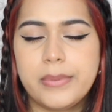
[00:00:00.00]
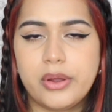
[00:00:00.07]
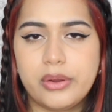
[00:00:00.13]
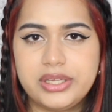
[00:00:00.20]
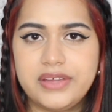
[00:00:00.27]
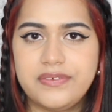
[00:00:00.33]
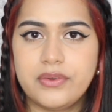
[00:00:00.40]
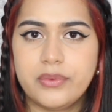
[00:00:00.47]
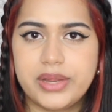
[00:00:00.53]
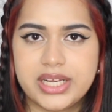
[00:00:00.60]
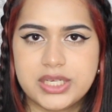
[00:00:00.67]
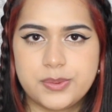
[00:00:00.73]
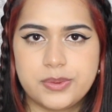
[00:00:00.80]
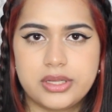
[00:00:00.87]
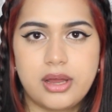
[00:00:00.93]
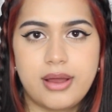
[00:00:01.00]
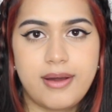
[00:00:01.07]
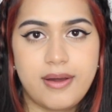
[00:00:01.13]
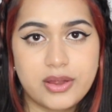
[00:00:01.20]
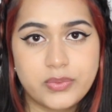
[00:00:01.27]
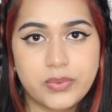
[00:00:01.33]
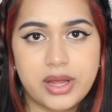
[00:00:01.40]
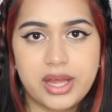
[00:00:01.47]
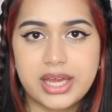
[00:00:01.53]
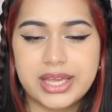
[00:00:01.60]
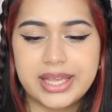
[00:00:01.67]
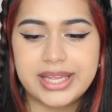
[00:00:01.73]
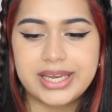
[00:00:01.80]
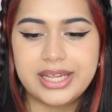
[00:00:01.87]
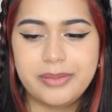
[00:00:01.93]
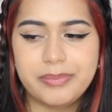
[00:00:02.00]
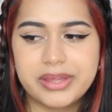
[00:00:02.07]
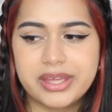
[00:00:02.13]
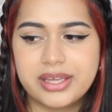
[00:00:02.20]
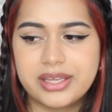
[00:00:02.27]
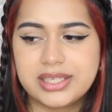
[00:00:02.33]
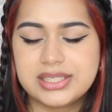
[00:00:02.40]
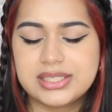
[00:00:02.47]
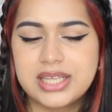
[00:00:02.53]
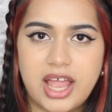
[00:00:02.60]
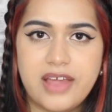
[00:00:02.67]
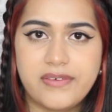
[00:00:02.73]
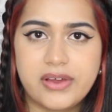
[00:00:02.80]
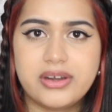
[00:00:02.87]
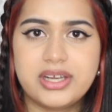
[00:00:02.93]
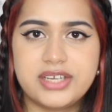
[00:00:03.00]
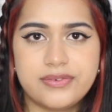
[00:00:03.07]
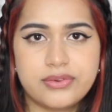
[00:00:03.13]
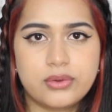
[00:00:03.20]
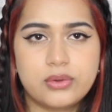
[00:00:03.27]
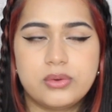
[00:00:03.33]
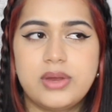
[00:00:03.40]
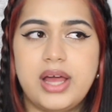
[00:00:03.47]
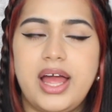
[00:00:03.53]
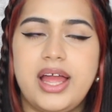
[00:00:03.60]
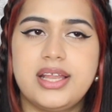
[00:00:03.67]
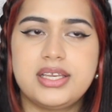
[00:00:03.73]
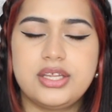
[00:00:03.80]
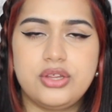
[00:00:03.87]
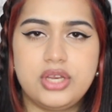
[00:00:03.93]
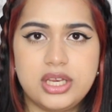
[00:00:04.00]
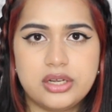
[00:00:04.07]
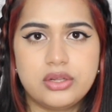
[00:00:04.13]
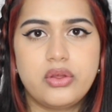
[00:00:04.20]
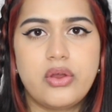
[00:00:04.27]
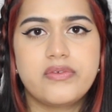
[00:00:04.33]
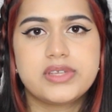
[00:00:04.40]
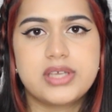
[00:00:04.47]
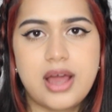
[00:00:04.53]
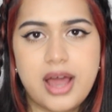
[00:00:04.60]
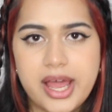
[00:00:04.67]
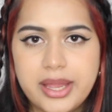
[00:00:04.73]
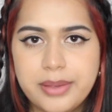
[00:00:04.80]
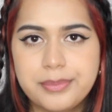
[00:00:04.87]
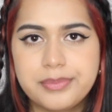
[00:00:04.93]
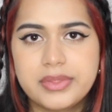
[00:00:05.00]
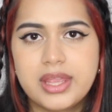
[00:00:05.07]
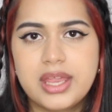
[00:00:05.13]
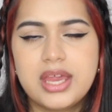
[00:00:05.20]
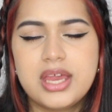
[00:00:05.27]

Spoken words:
but only if you're willing to put the hard work in it, because I found it difficult and you need a lot of time.